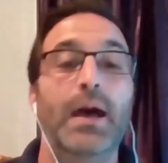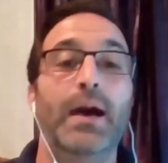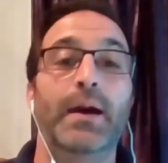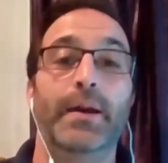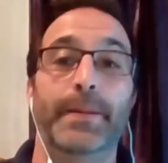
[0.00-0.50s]

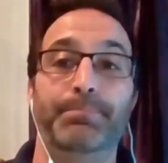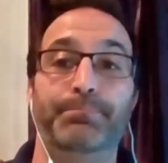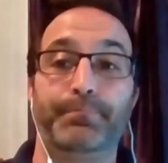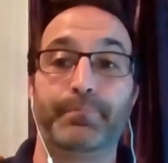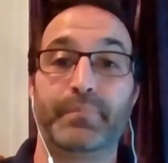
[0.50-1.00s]

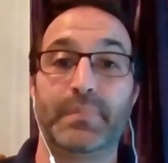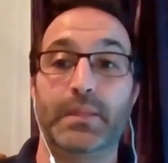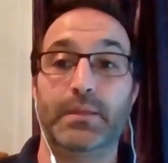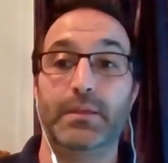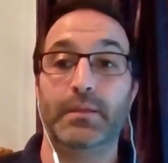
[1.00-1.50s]
Um,
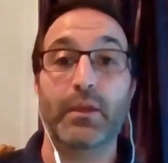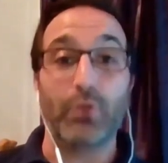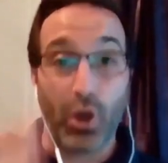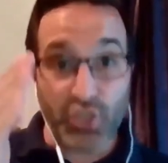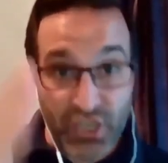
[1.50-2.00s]
there
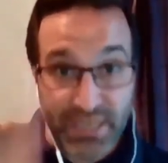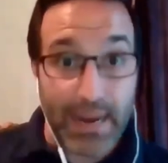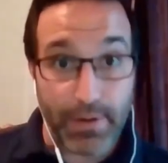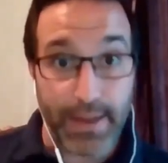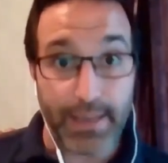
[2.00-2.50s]
are
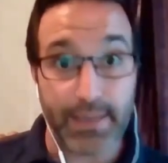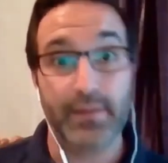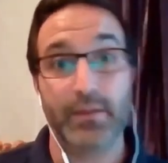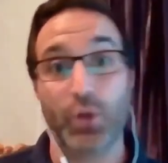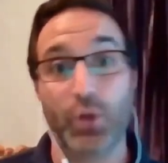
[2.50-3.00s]
generic
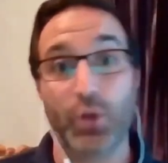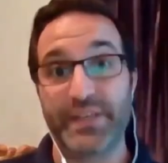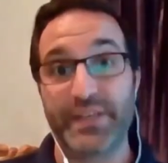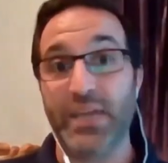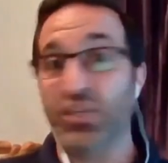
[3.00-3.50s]

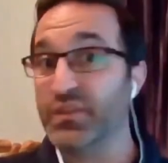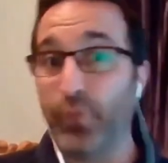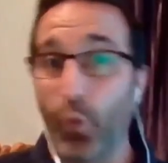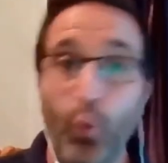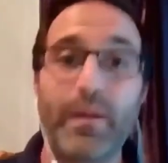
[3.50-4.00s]
contraindications
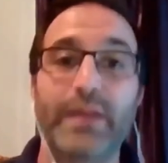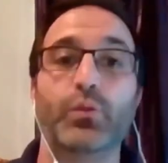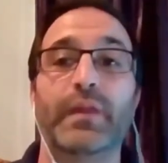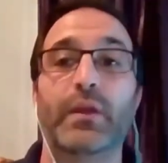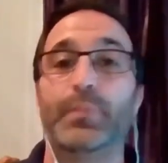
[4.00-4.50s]
for all
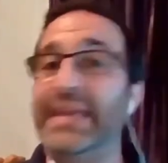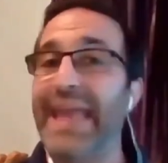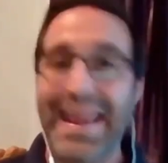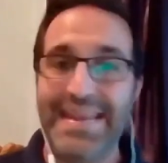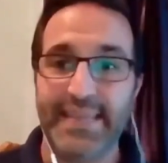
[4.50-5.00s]
manual therapy,
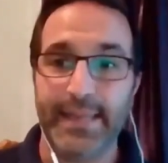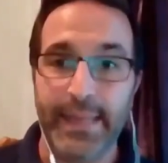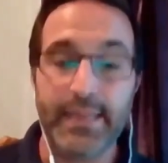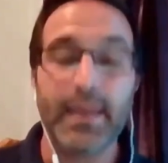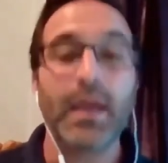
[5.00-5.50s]
any
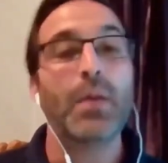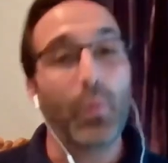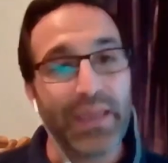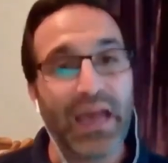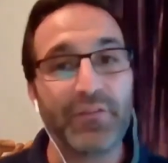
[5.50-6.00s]
technique, but
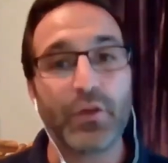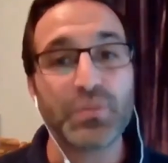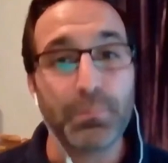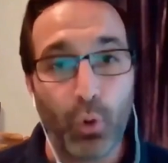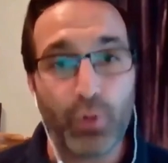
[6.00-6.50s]
we cover
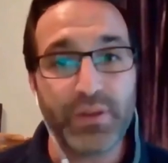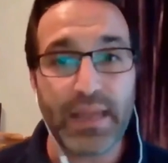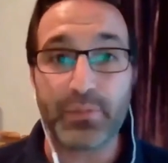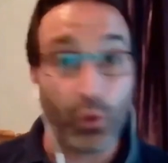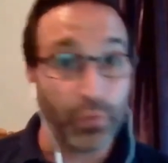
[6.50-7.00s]
those more in
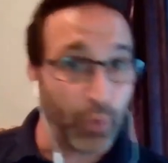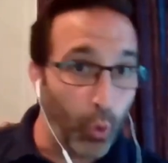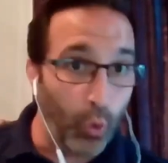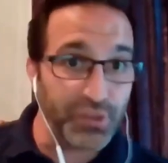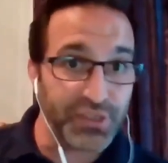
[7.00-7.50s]
depth on the
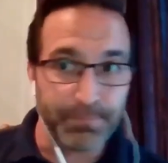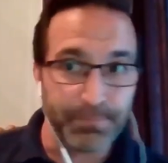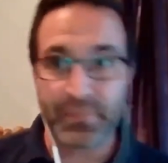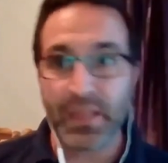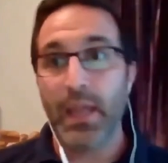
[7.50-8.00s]
course,
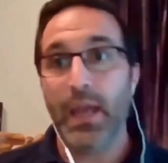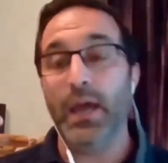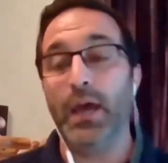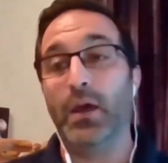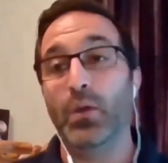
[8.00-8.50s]

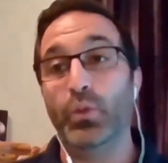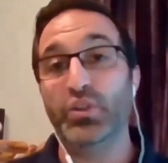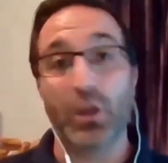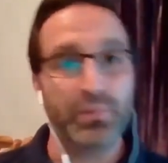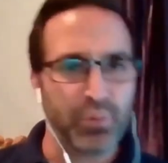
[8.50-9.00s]
uh,
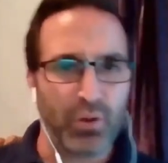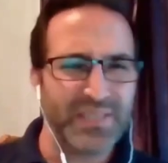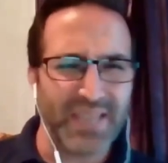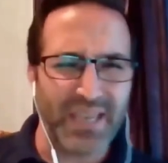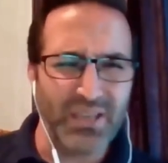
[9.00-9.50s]
which I would probably
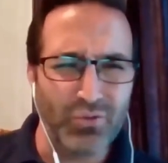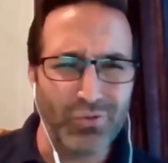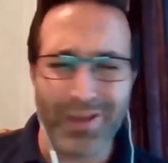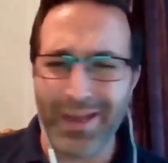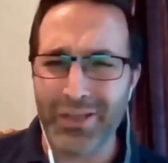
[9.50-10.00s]
say
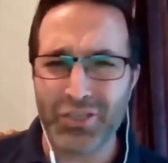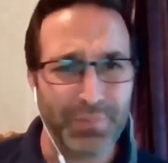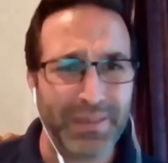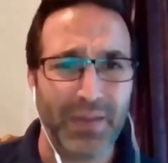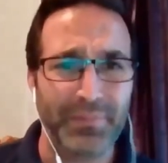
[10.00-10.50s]
you uh, should
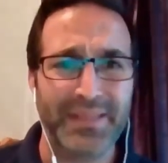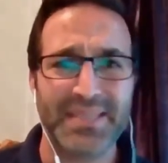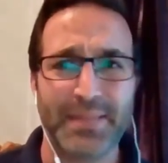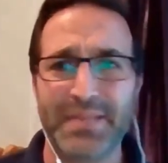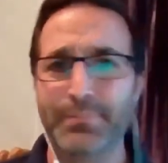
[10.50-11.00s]
be coming in
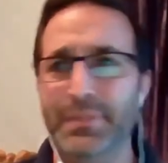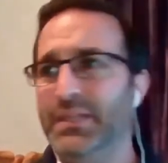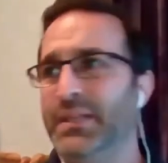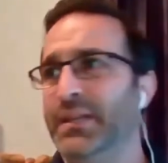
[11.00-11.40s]
September.